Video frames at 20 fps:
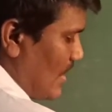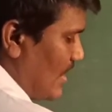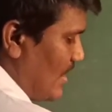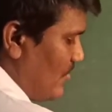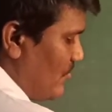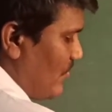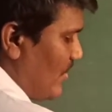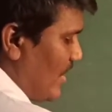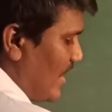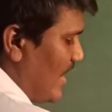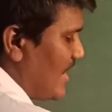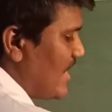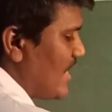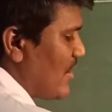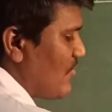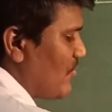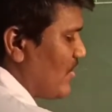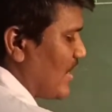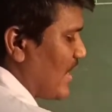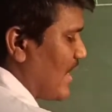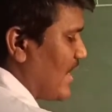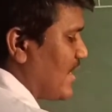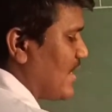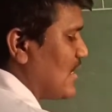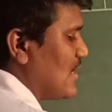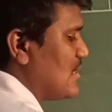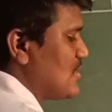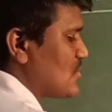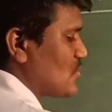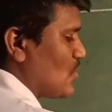If area of a
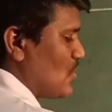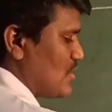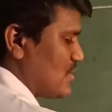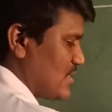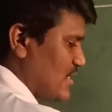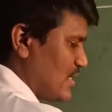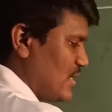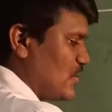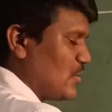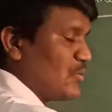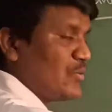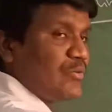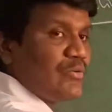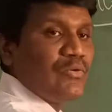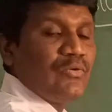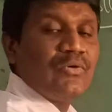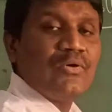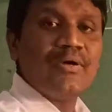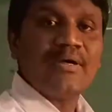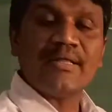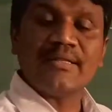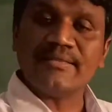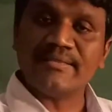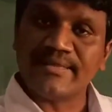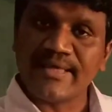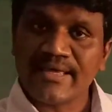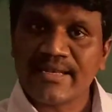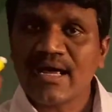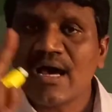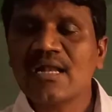triangle is equal to 0,
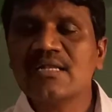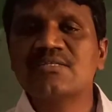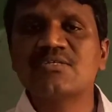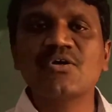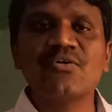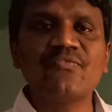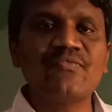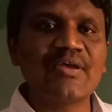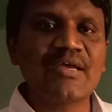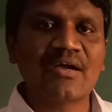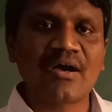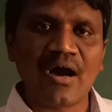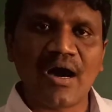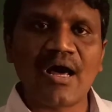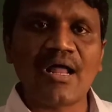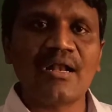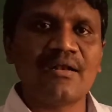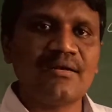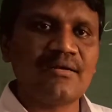then also we call